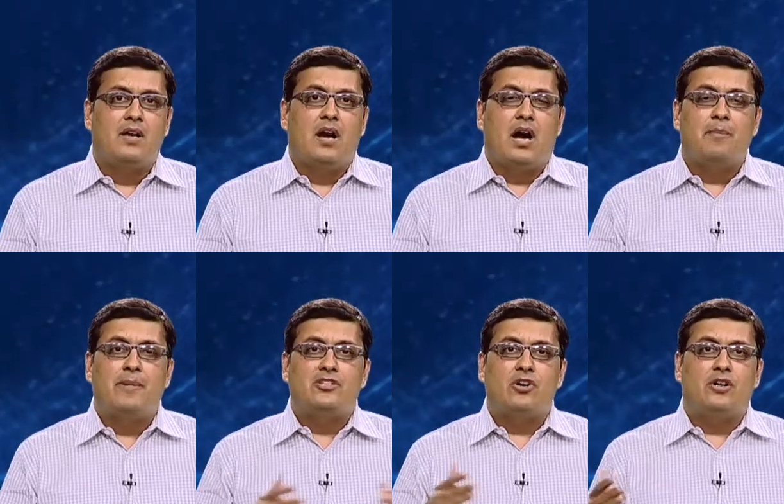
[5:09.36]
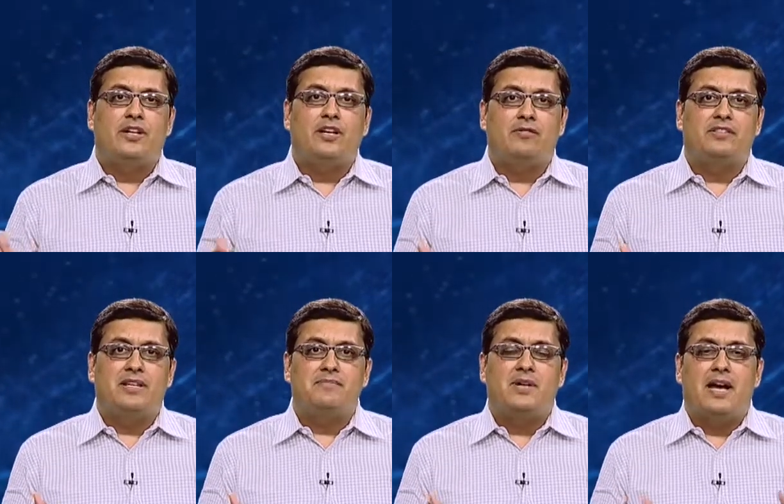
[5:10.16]
A majority of
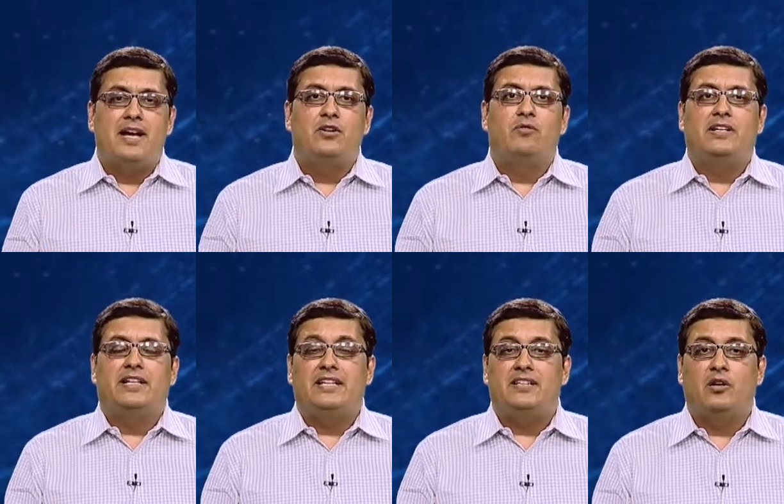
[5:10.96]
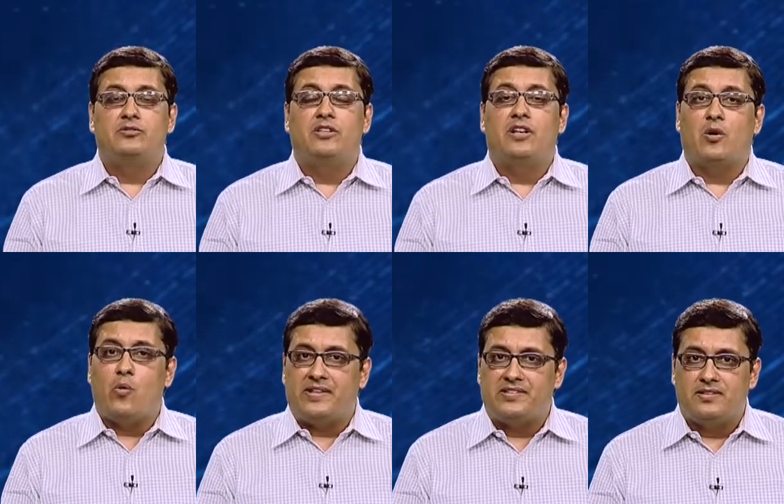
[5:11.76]
them had over 10,000
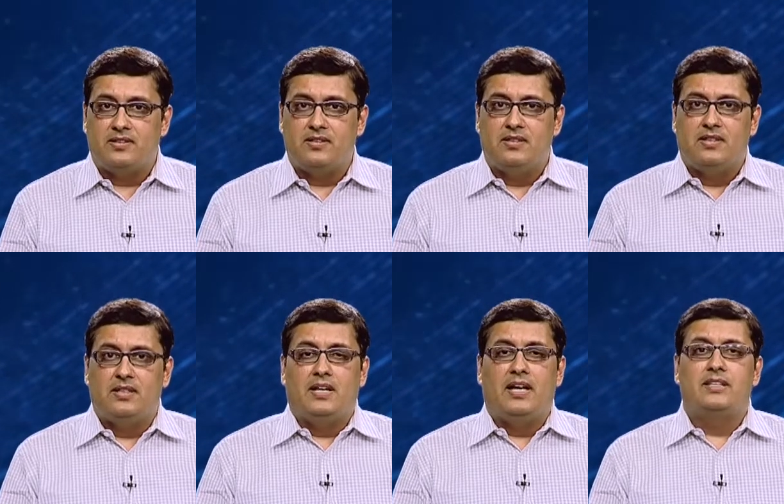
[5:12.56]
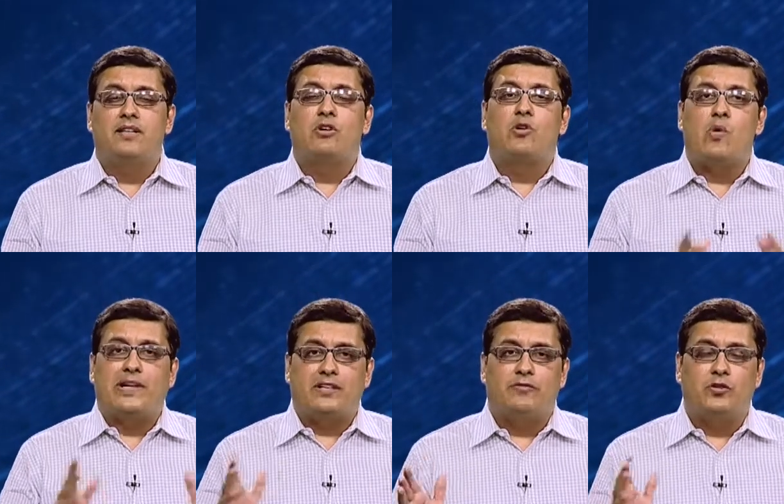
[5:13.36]
requests and there were
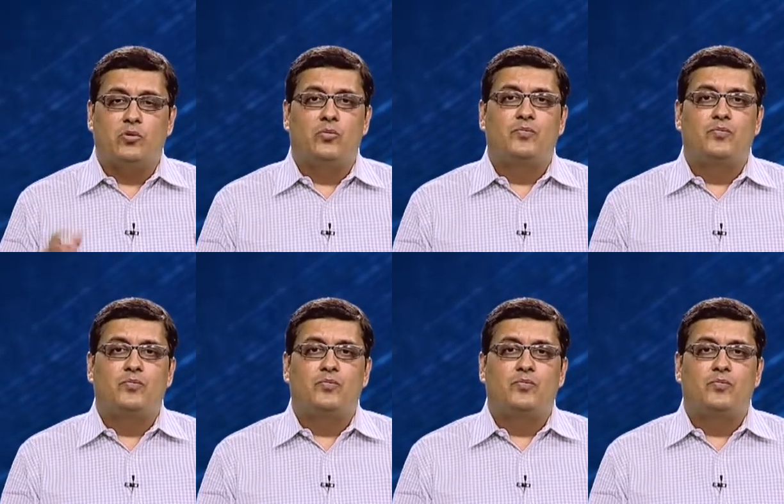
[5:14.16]
quite a few.